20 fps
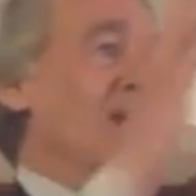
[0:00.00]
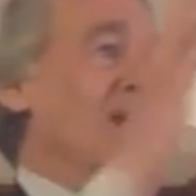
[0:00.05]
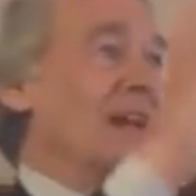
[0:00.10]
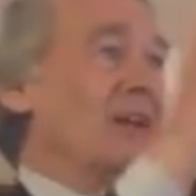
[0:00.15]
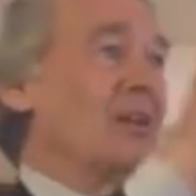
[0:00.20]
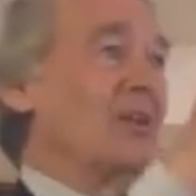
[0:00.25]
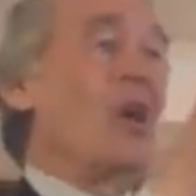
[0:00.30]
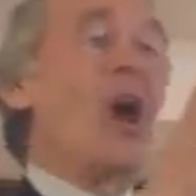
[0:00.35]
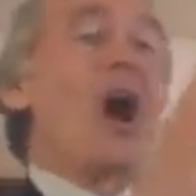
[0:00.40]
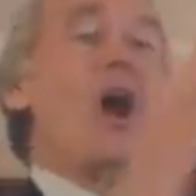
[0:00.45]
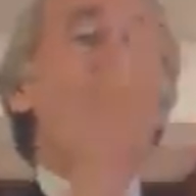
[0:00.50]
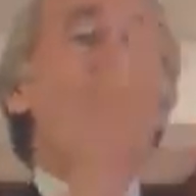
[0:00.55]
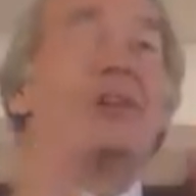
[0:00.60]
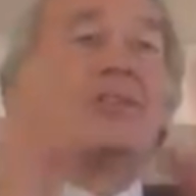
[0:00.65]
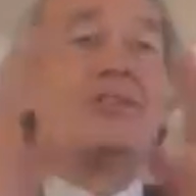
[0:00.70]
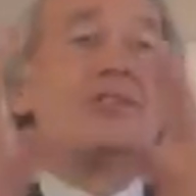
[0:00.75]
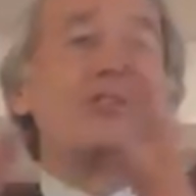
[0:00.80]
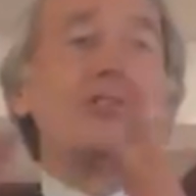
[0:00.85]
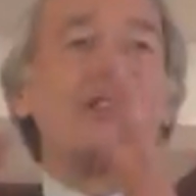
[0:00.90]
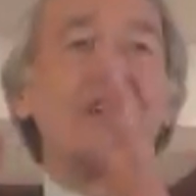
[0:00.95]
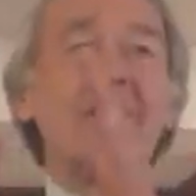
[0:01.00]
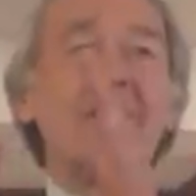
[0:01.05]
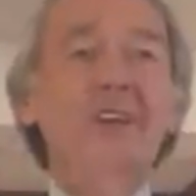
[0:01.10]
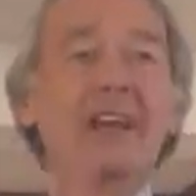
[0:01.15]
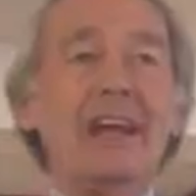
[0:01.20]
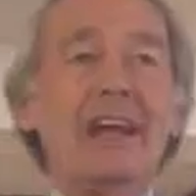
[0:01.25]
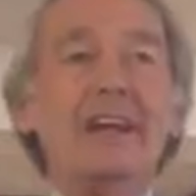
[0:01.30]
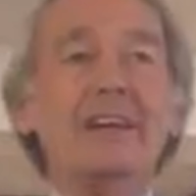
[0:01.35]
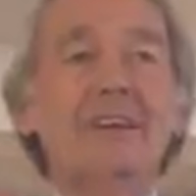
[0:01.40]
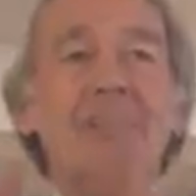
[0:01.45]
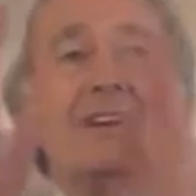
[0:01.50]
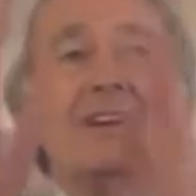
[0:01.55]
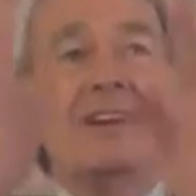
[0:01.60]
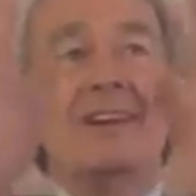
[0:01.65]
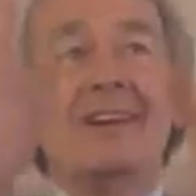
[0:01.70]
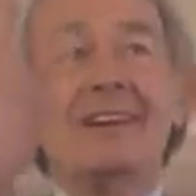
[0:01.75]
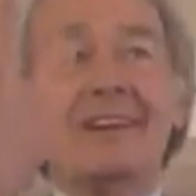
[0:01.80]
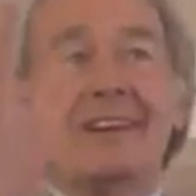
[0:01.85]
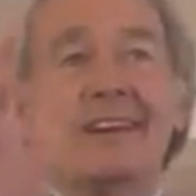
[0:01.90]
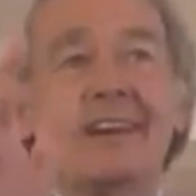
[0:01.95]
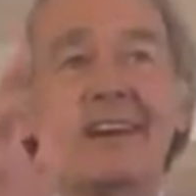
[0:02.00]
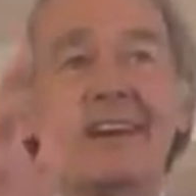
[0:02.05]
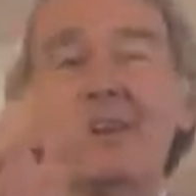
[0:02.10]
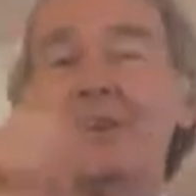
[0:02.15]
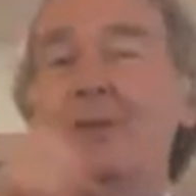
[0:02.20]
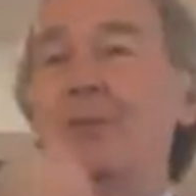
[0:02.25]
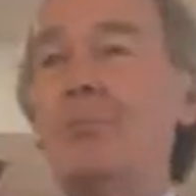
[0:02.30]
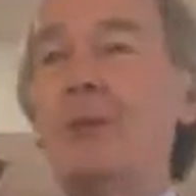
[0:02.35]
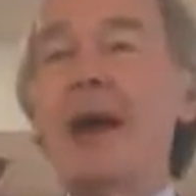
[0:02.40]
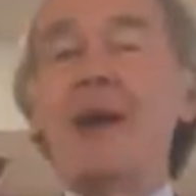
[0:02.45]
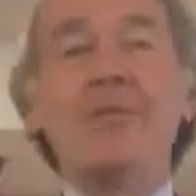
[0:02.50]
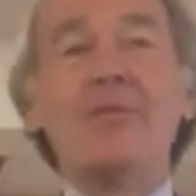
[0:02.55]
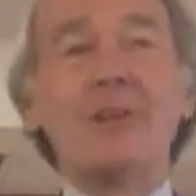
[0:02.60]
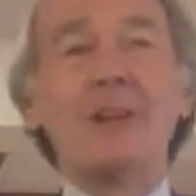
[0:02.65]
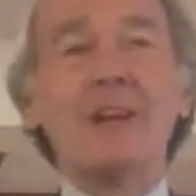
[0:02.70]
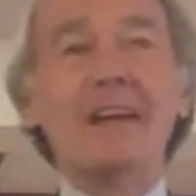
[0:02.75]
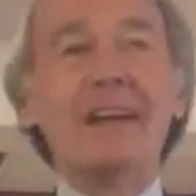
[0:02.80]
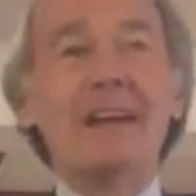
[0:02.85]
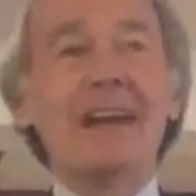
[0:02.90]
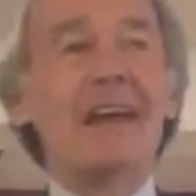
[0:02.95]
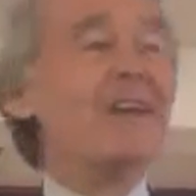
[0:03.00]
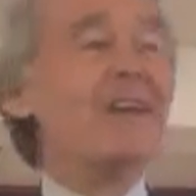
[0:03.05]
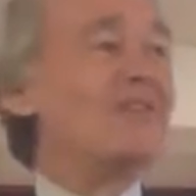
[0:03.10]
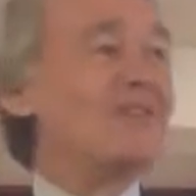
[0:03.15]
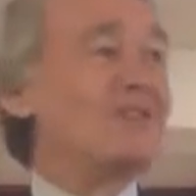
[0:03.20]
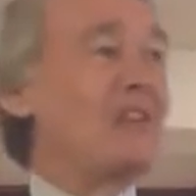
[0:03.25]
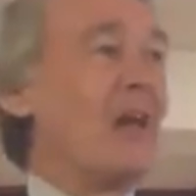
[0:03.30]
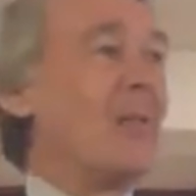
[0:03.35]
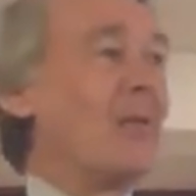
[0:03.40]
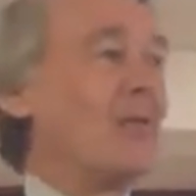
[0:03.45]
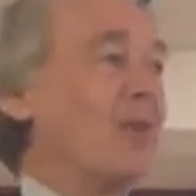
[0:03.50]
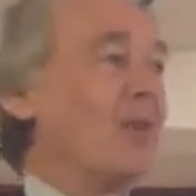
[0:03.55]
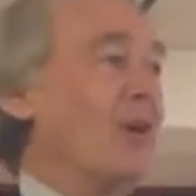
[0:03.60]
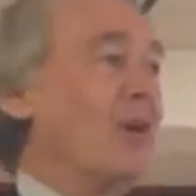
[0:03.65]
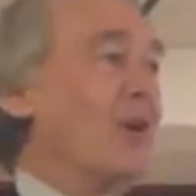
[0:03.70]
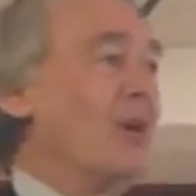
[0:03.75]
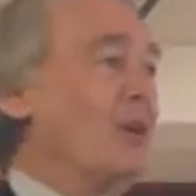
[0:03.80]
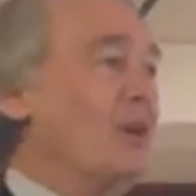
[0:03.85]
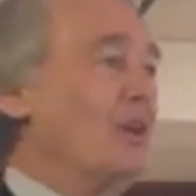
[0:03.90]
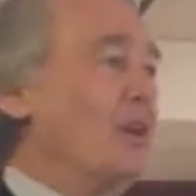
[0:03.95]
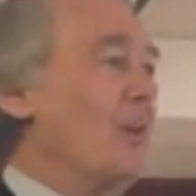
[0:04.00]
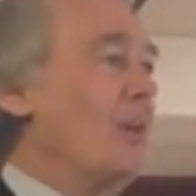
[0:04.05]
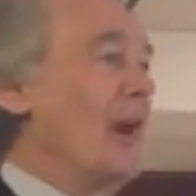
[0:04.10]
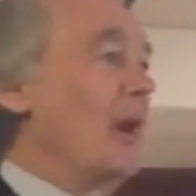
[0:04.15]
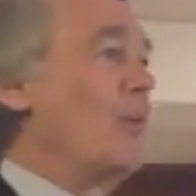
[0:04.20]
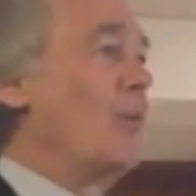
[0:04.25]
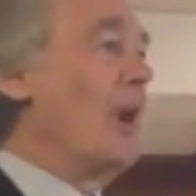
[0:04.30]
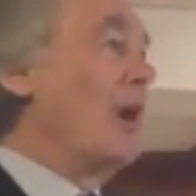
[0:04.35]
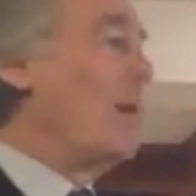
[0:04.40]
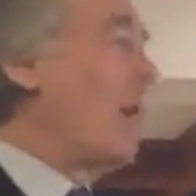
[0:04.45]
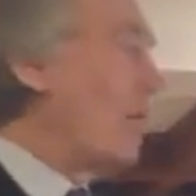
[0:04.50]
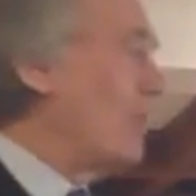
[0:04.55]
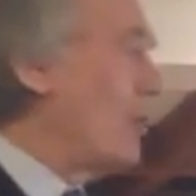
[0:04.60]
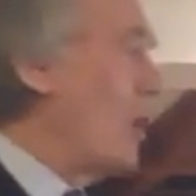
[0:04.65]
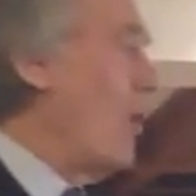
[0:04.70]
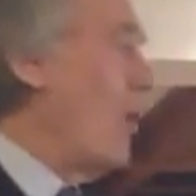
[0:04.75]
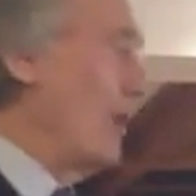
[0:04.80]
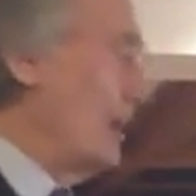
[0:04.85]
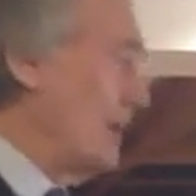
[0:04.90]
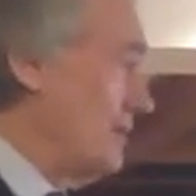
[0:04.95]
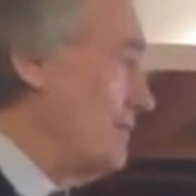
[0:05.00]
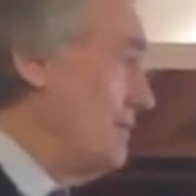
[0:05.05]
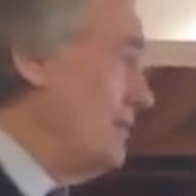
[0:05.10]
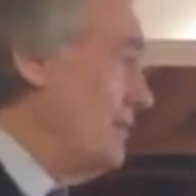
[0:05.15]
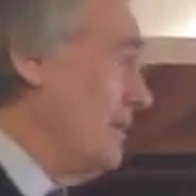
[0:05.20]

In Lawrence, in Lynn, in Beverly, in Somerville, no matter where I'm going,